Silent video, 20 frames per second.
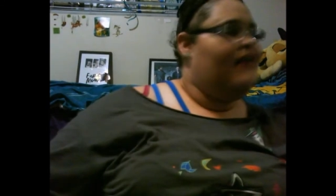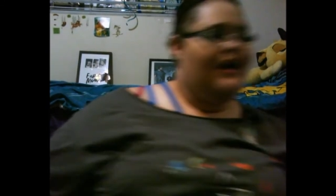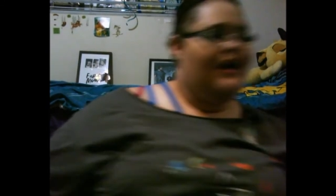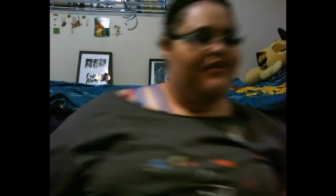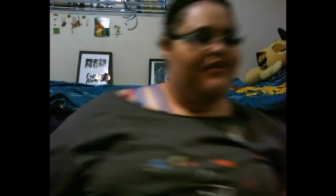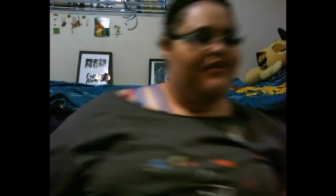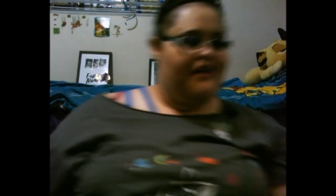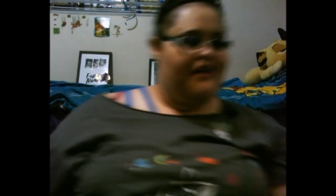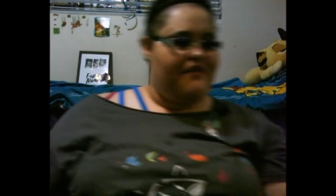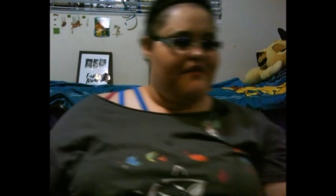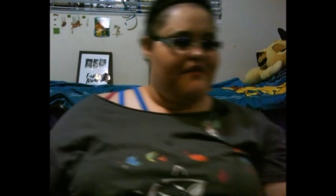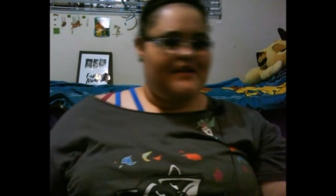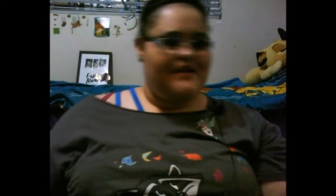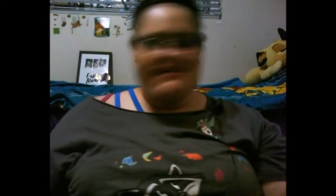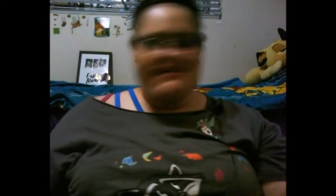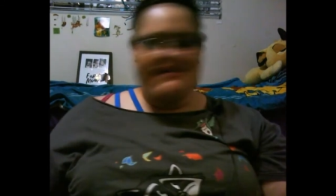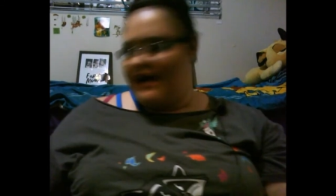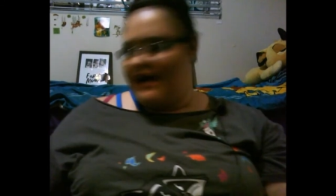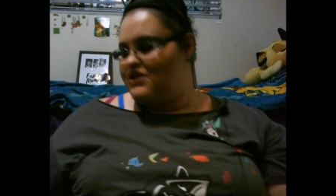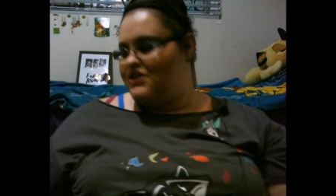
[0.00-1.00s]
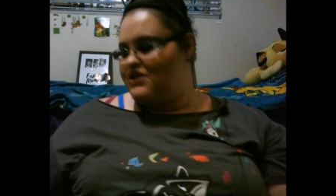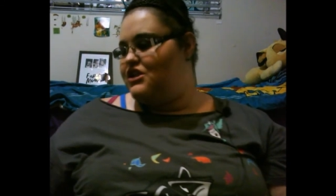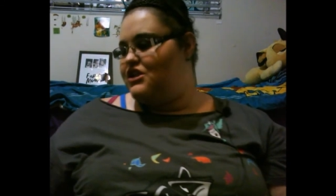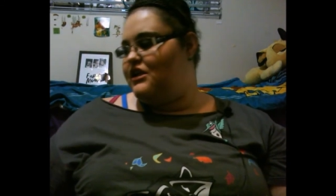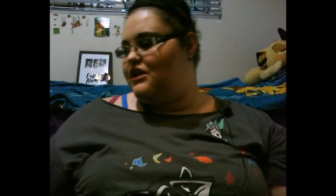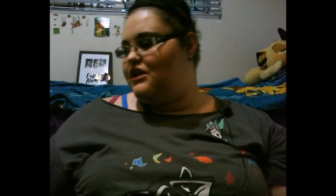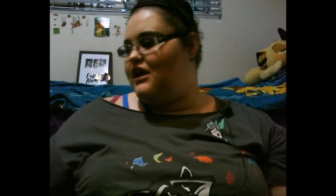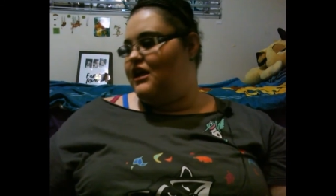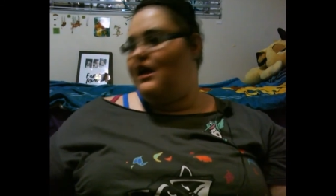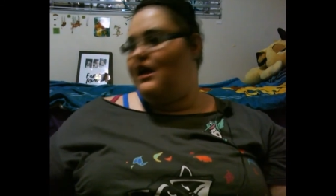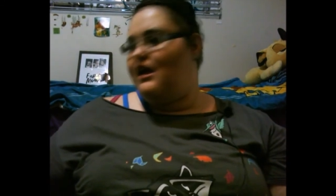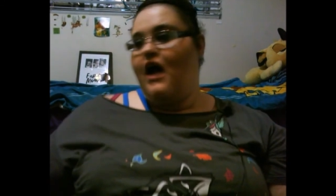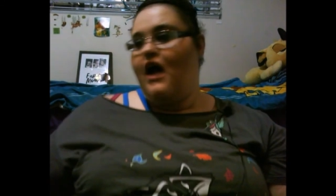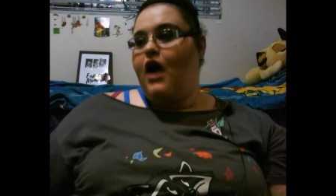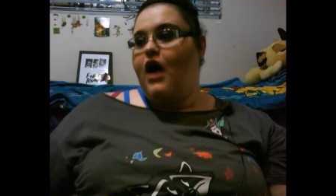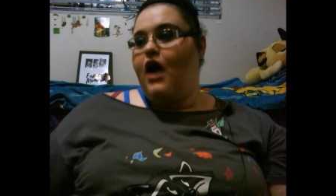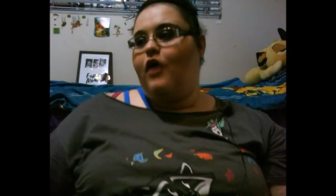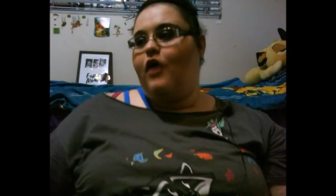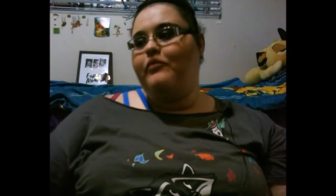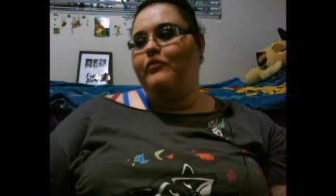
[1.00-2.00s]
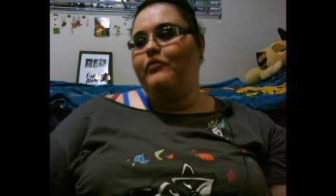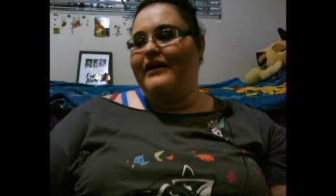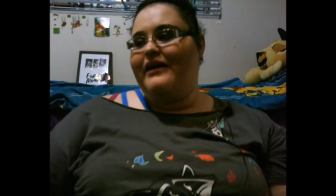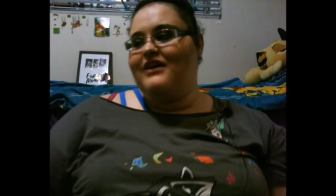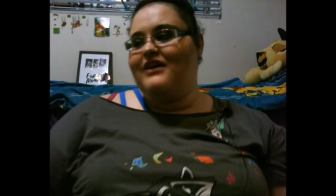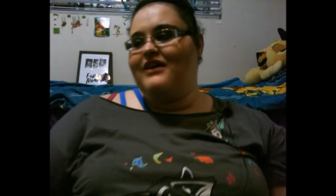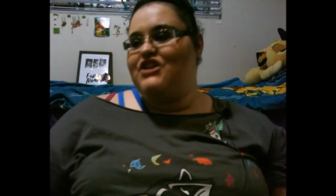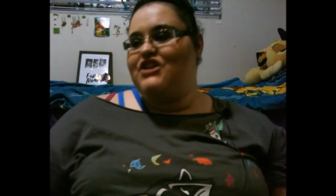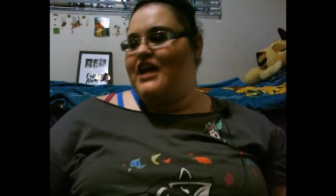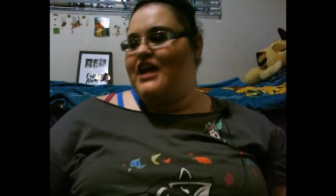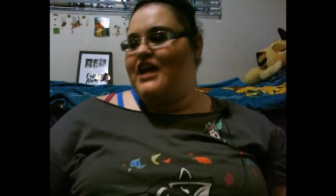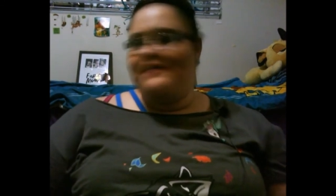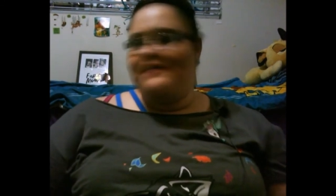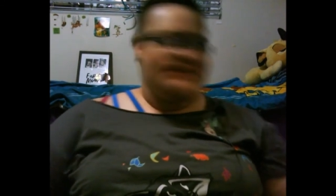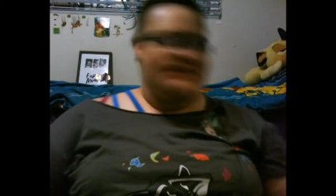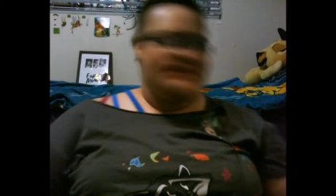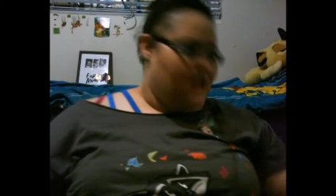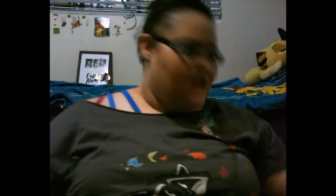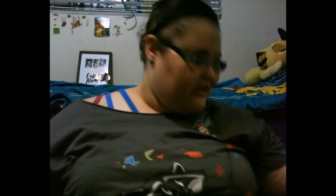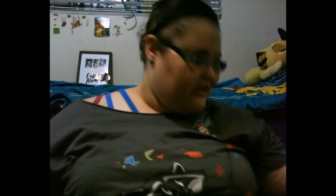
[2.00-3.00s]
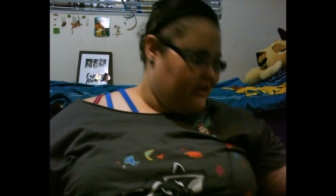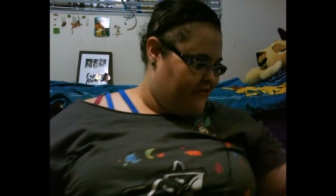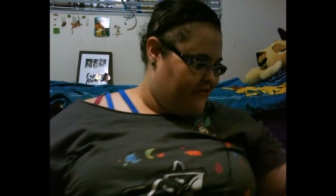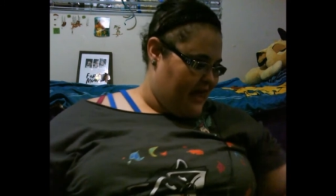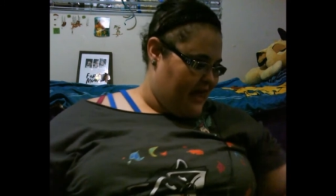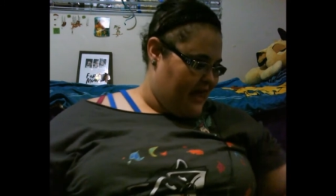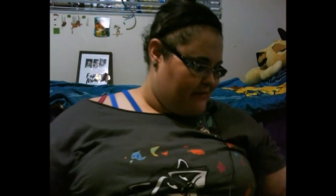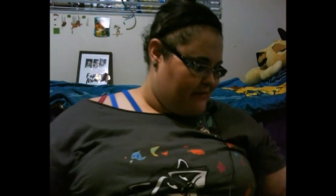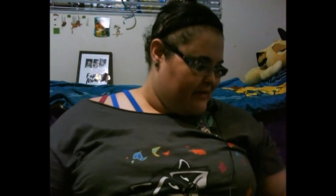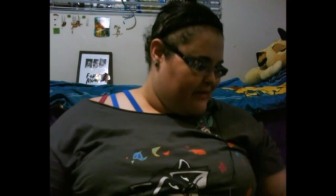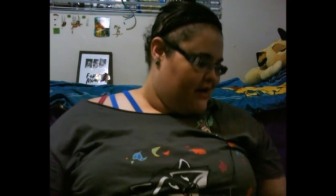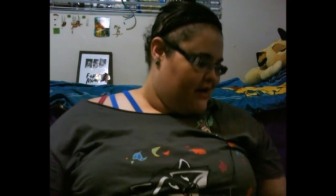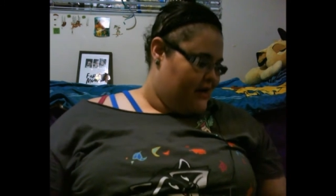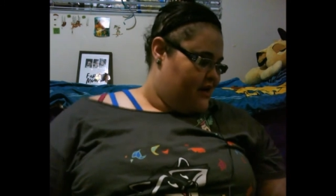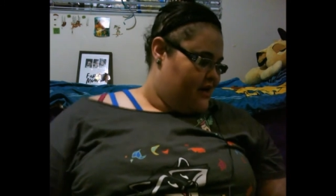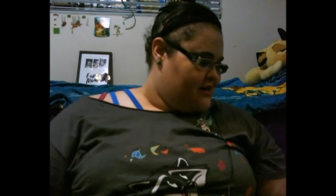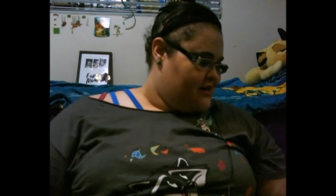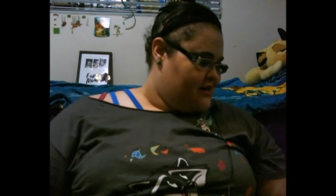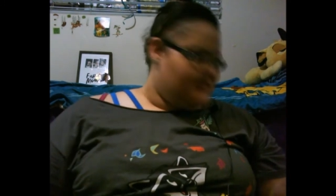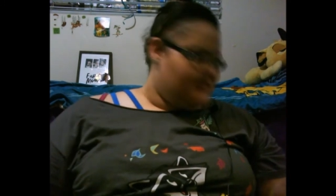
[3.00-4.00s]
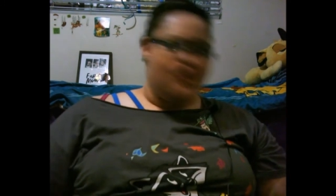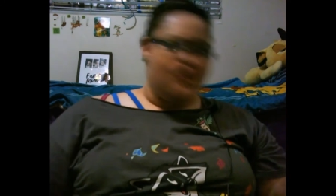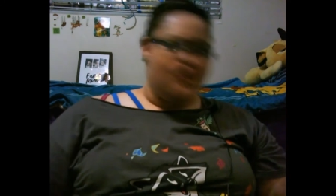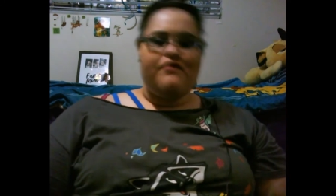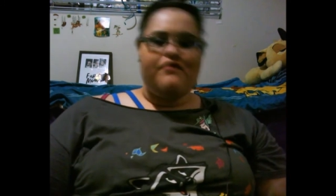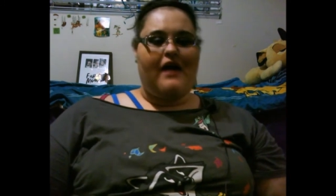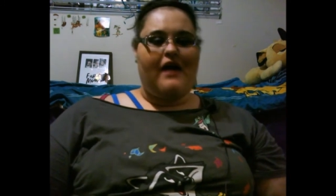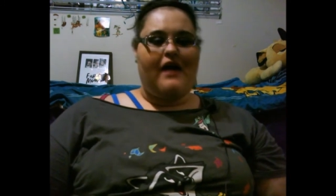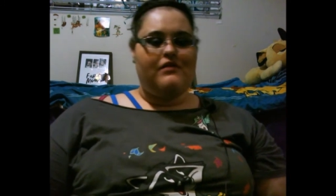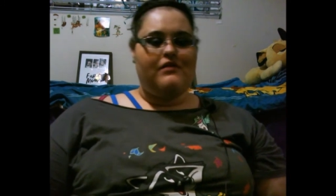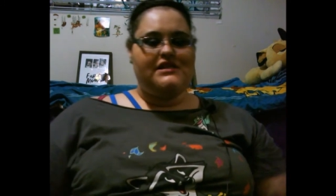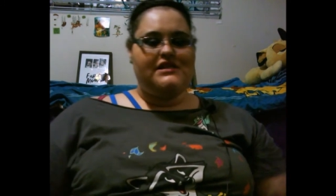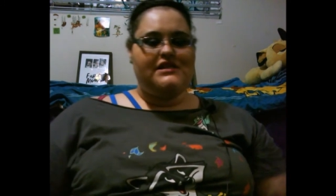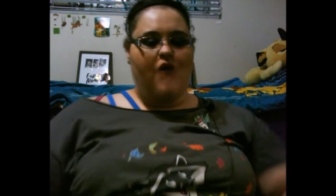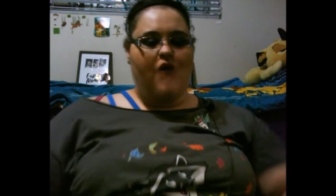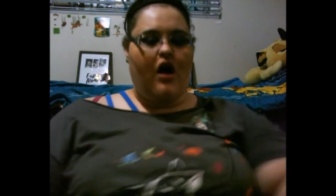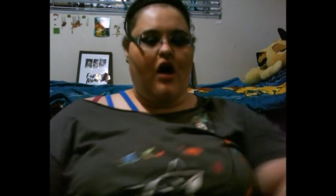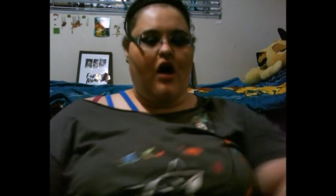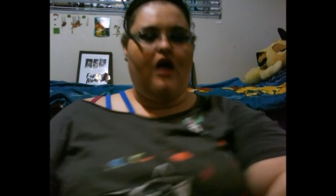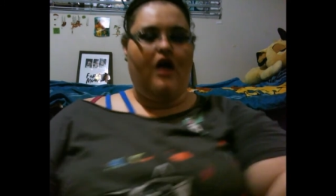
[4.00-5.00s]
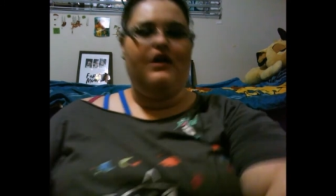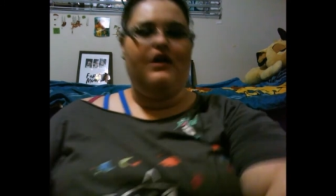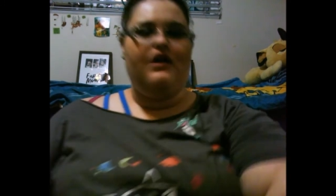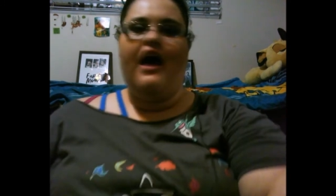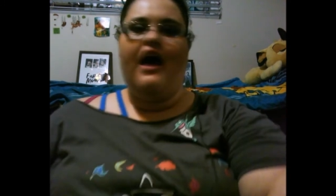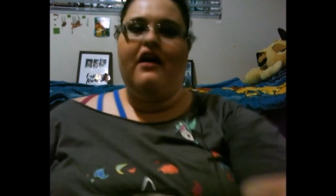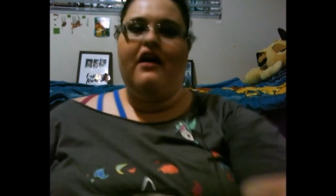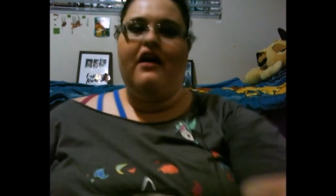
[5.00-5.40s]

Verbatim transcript: I think that's actually, oh my gosh, yay, that's all of them. So that was all